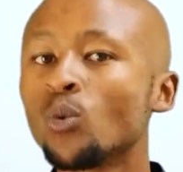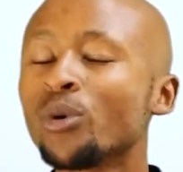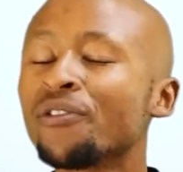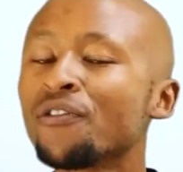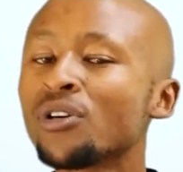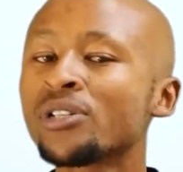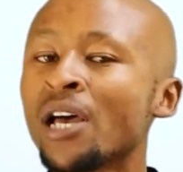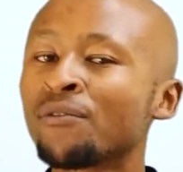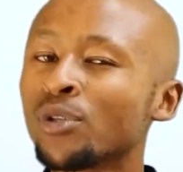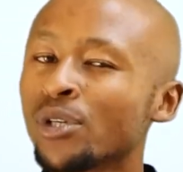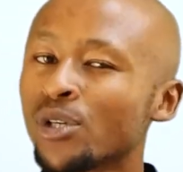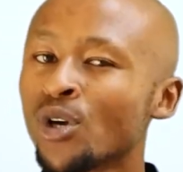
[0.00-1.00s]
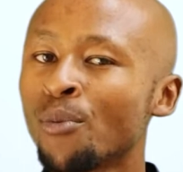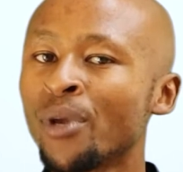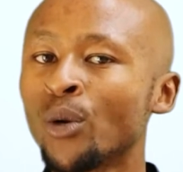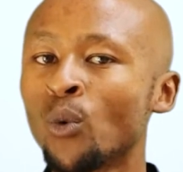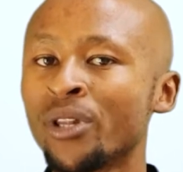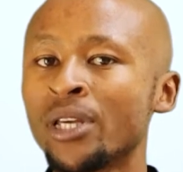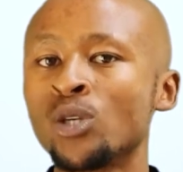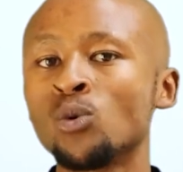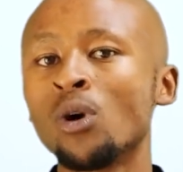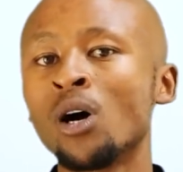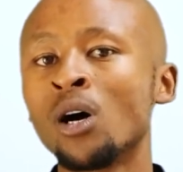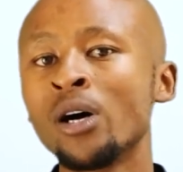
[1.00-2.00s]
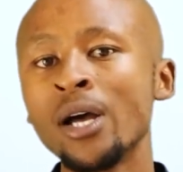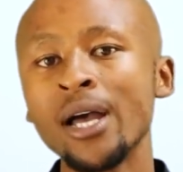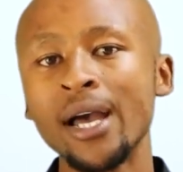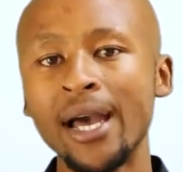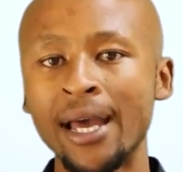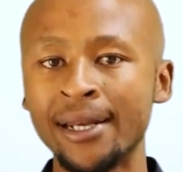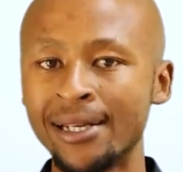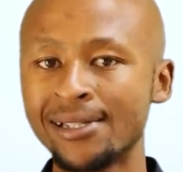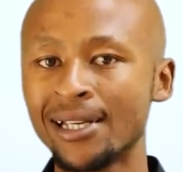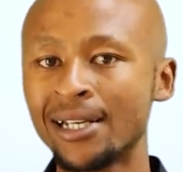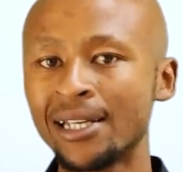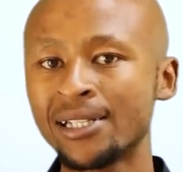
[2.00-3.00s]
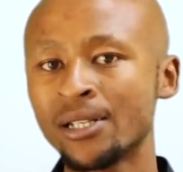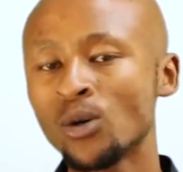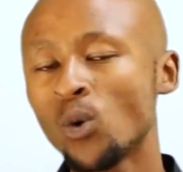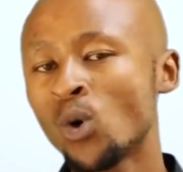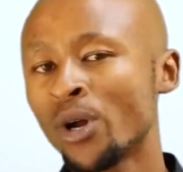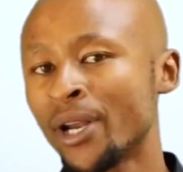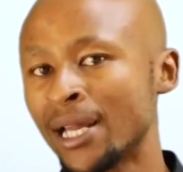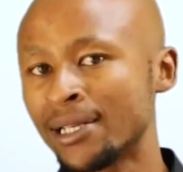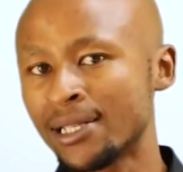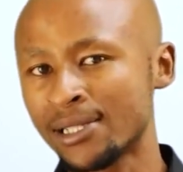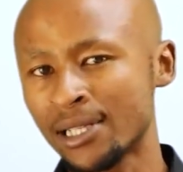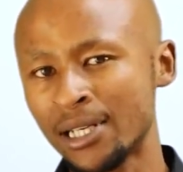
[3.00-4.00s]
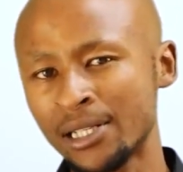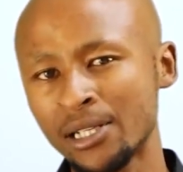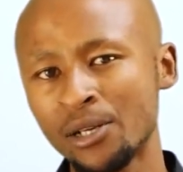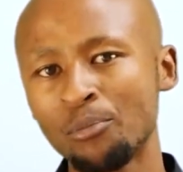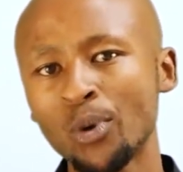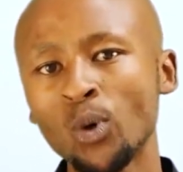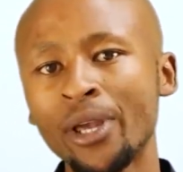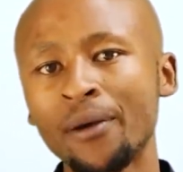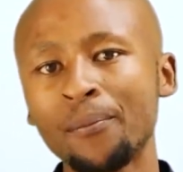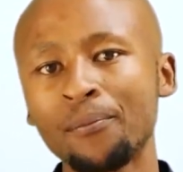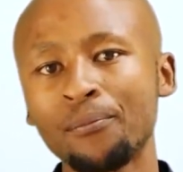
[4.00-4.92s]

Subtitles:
we first have to determine whether you are a designated or non-designated employer.